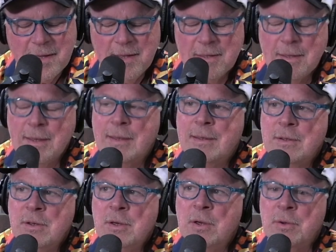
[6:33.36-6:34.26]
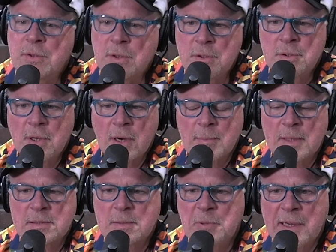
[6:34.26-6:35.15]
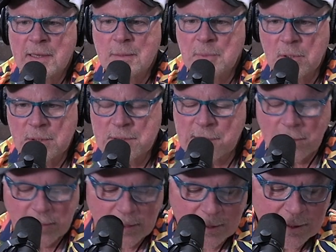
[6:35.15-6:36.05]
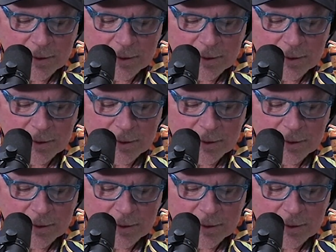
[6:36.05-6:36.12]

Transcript: Yeah, and you talk about supplying the military,